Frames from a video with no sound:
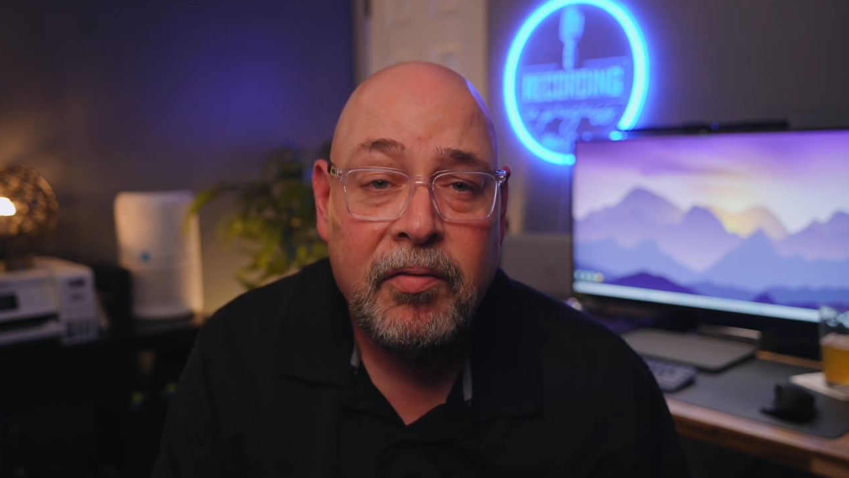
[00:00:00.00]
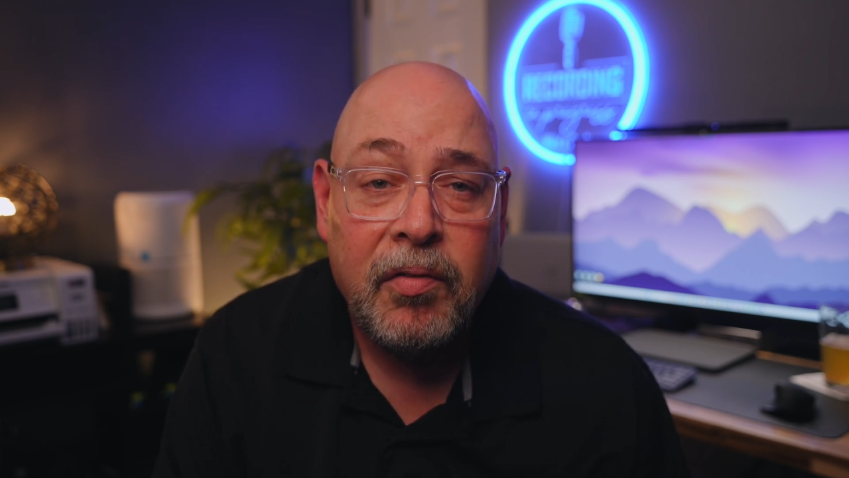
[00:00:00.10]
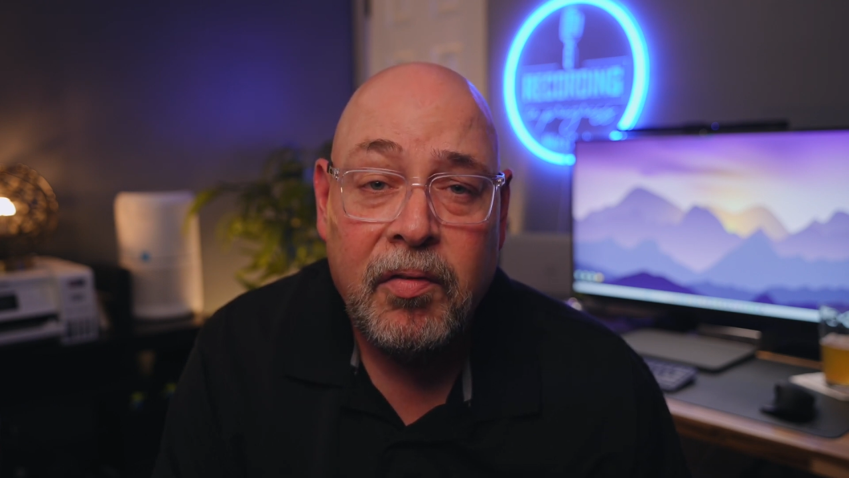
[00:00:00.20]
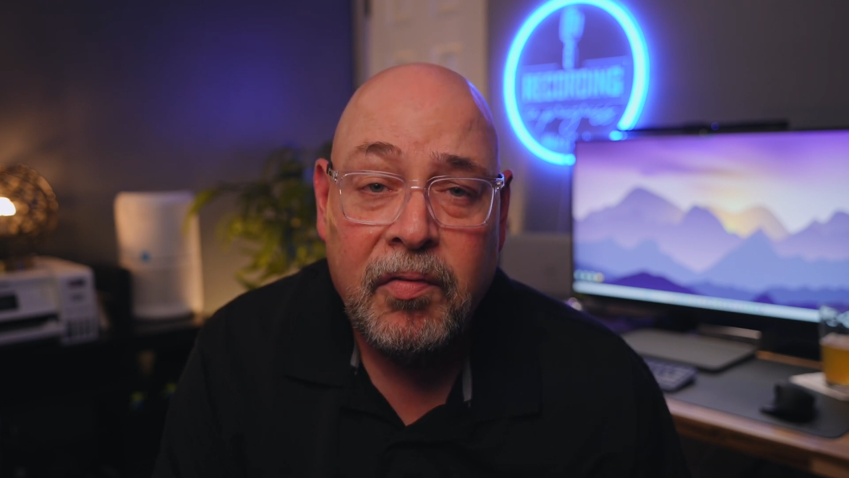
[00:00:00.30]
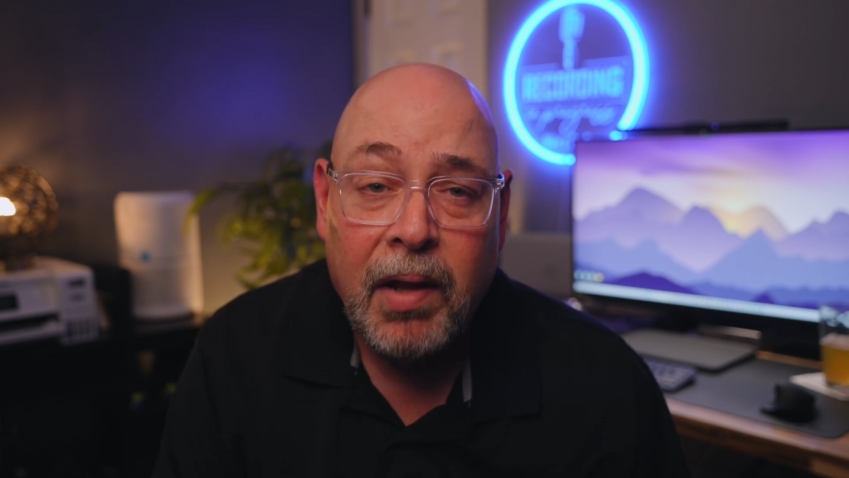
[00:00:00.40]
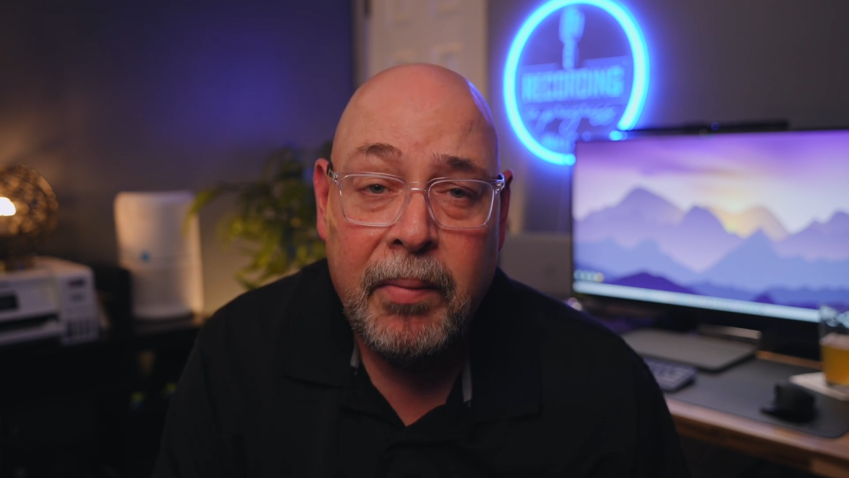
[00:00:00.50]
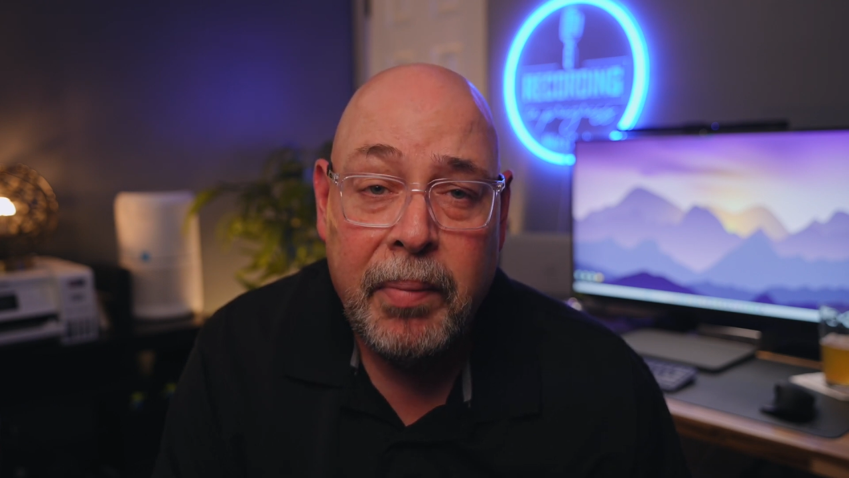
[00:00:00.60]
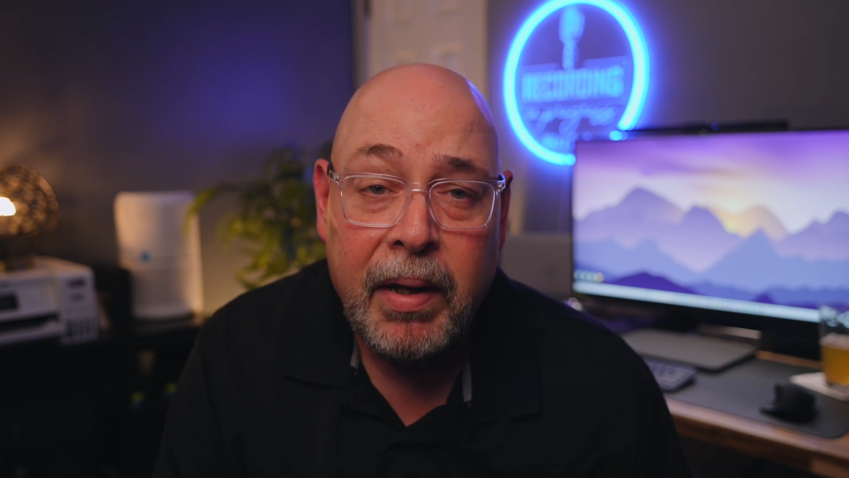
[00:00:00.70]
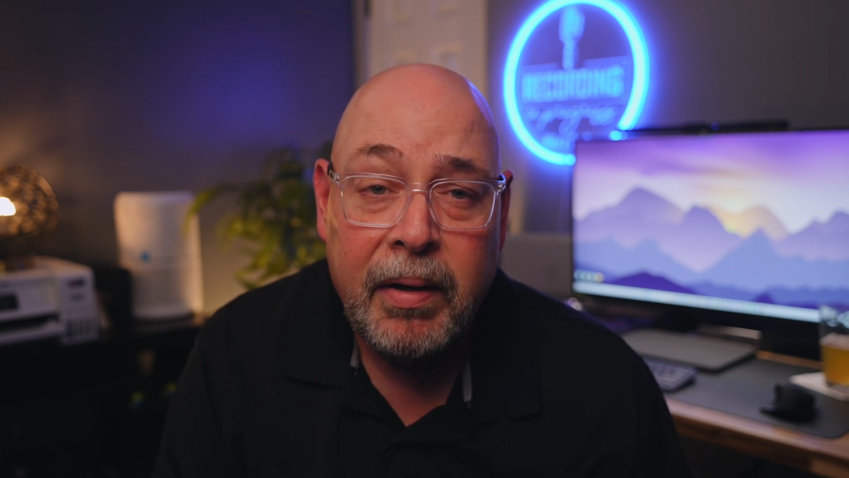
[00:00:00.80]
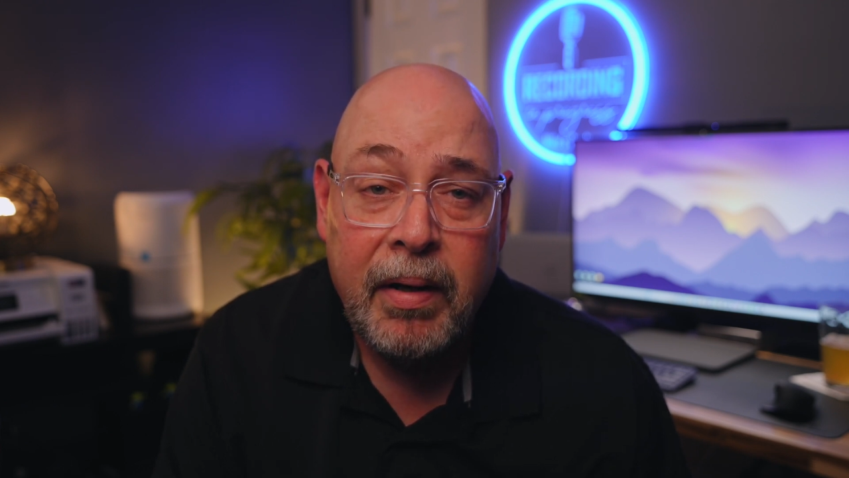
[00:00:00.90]
for a
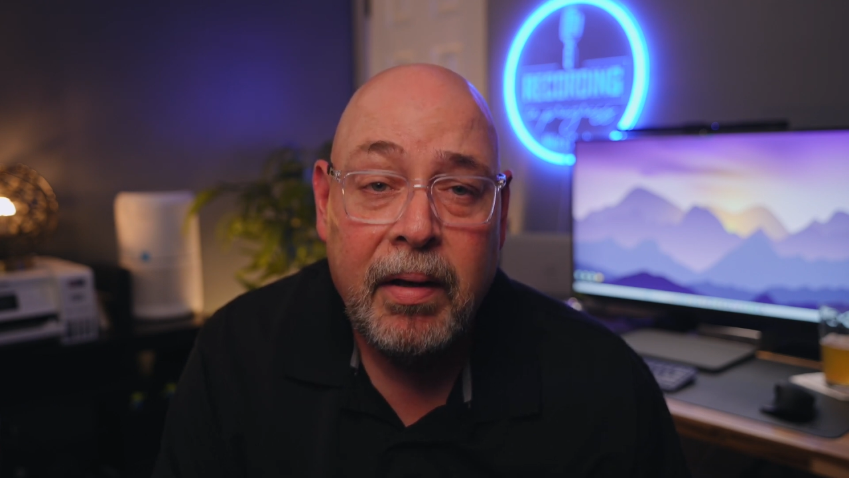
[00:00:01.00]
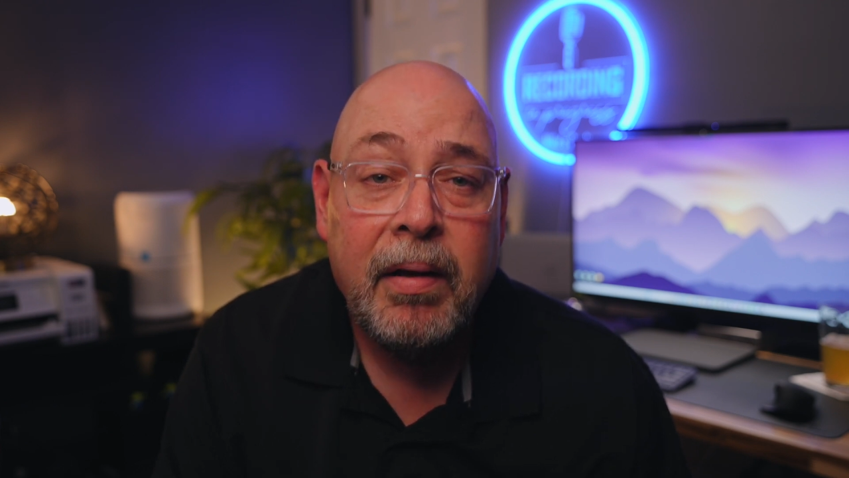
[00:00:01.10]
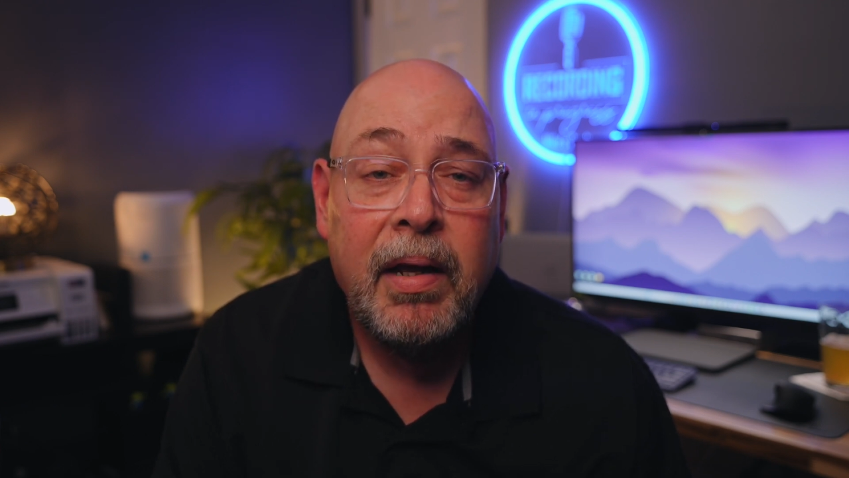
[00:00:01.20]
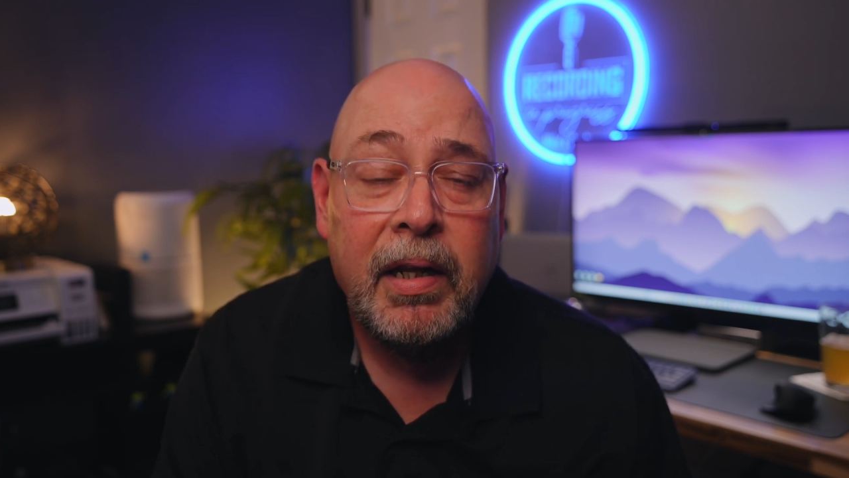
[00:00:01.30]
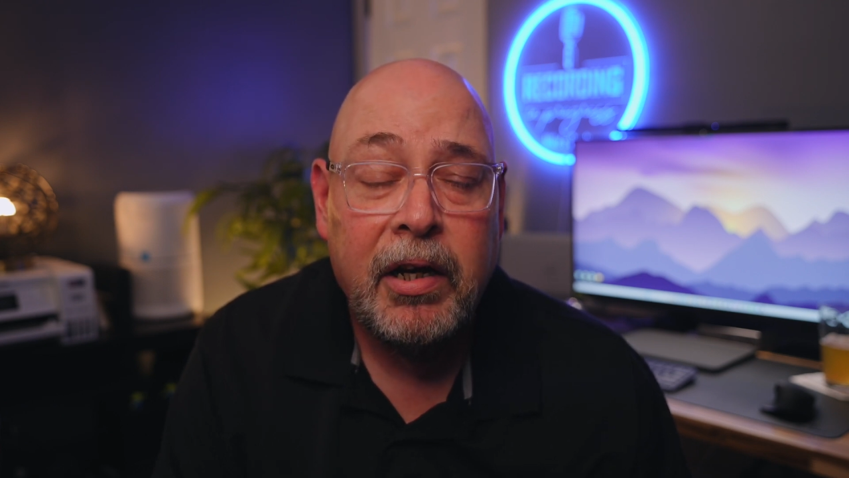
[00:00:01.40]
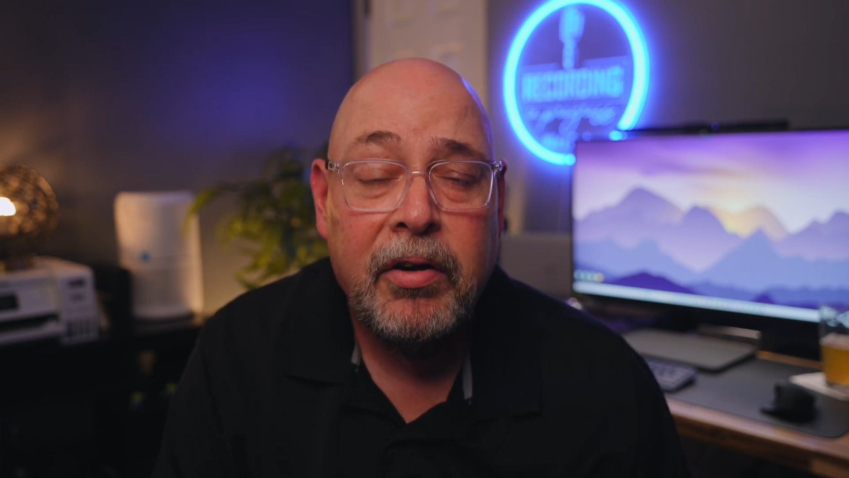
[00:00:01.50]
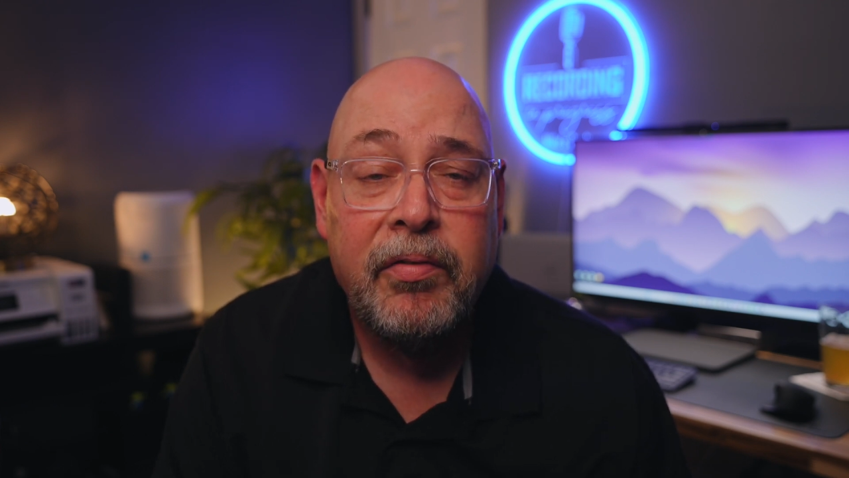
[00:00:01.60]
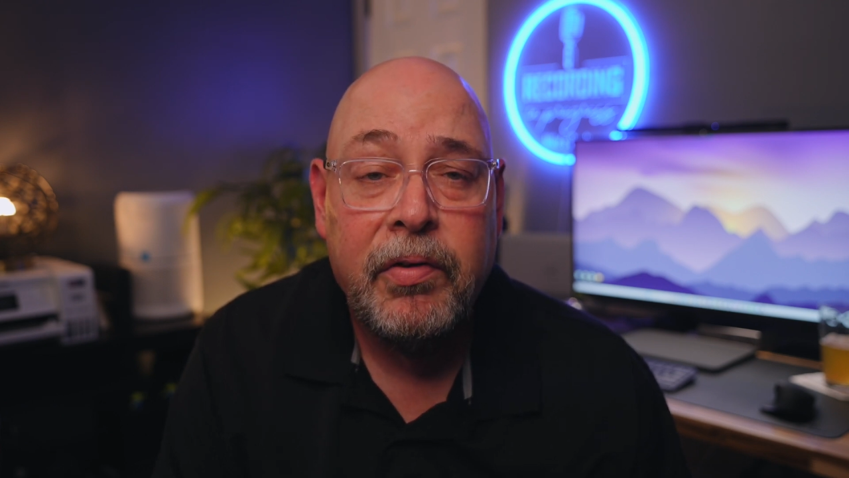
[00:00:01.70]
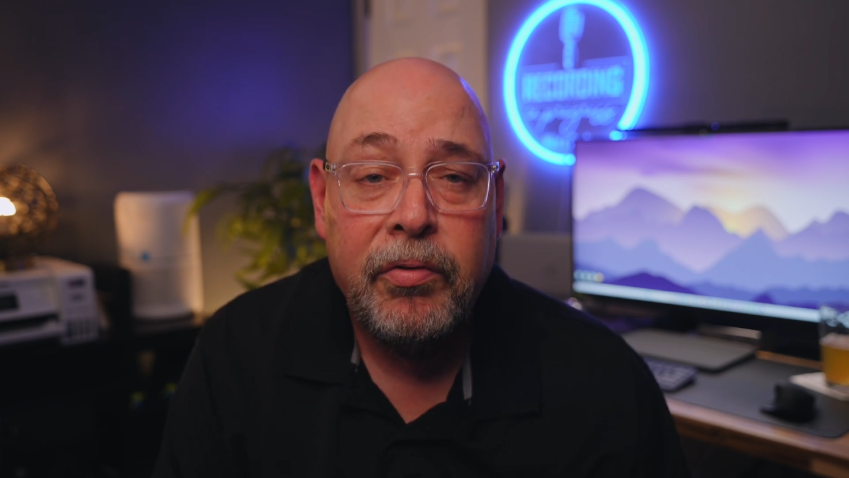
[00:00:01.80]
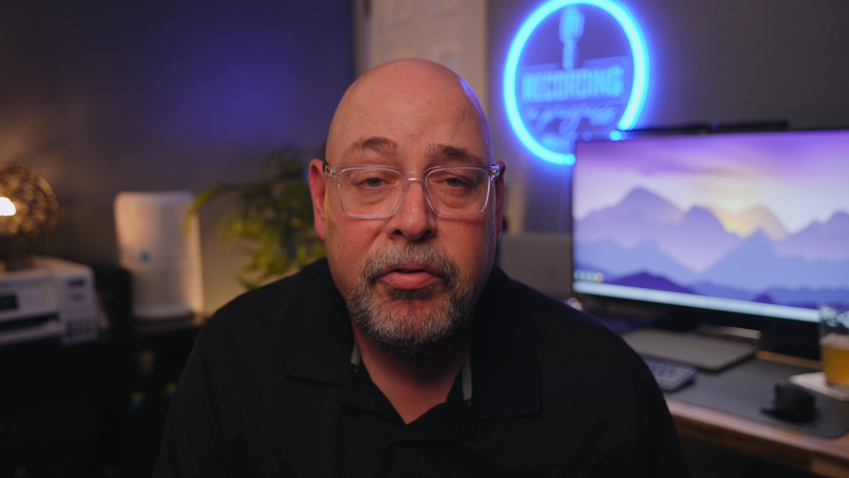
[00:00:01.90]
flatbed in the near
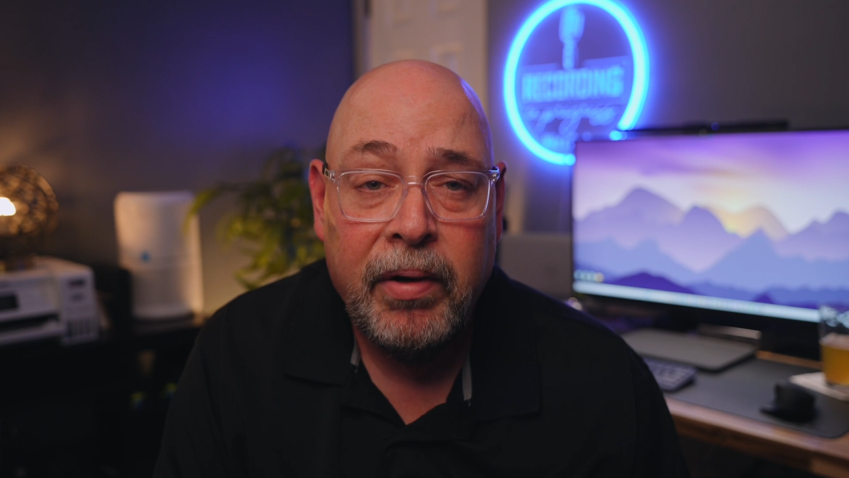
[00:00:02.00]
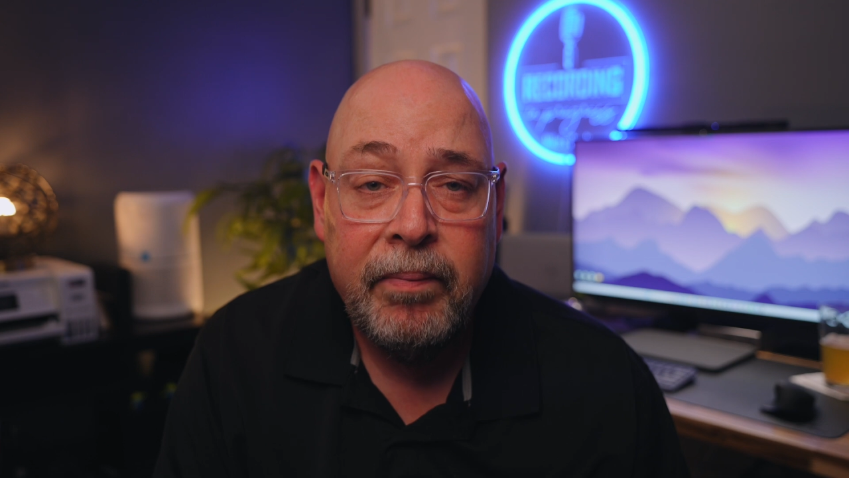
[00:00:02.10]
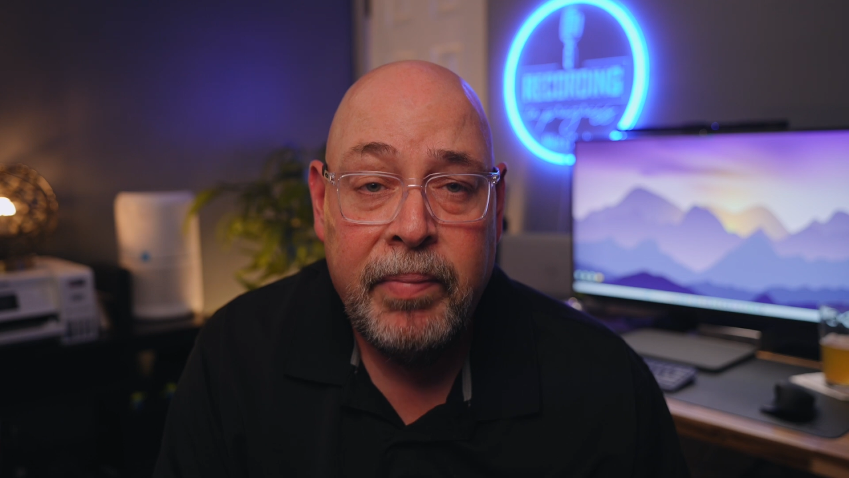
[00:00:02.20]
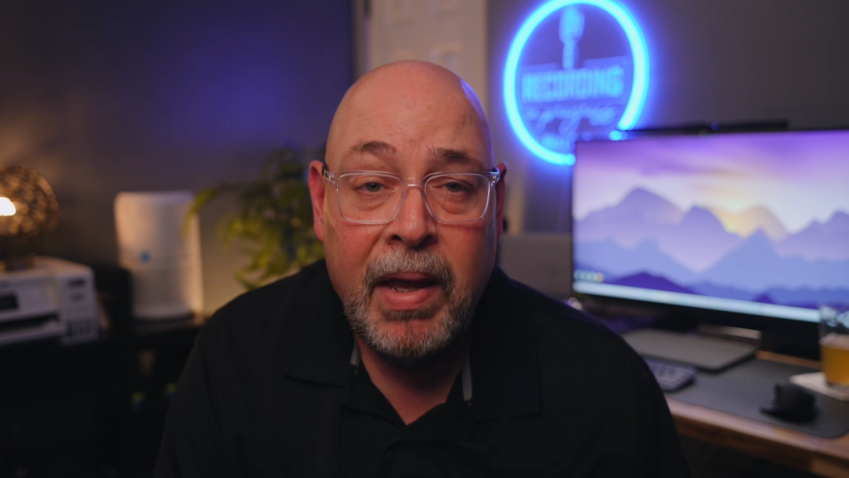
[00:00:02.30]
future.